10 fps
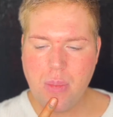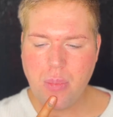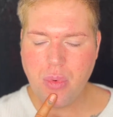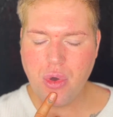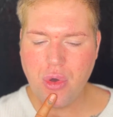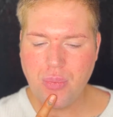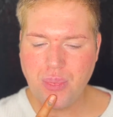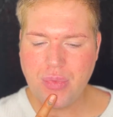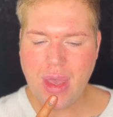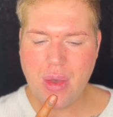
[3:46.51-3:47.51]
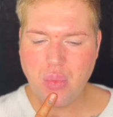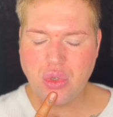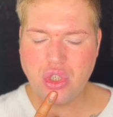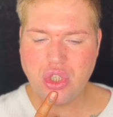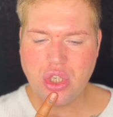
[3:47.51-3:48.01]
but yeah, we're
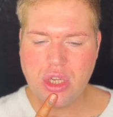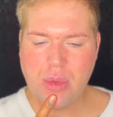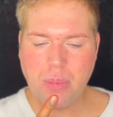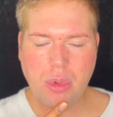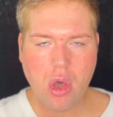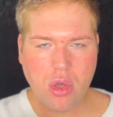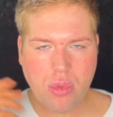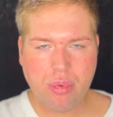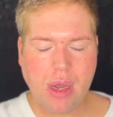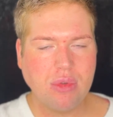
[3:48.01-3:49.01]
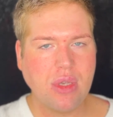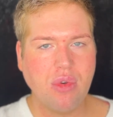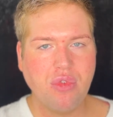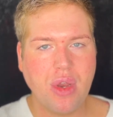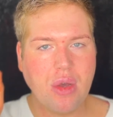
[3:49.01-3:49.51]
just gonna block the brows
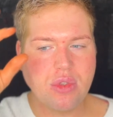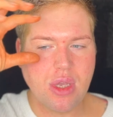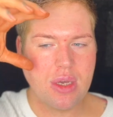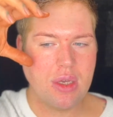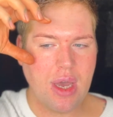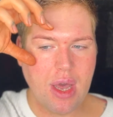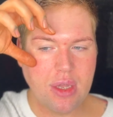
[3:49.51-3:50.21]
out for now so I can kind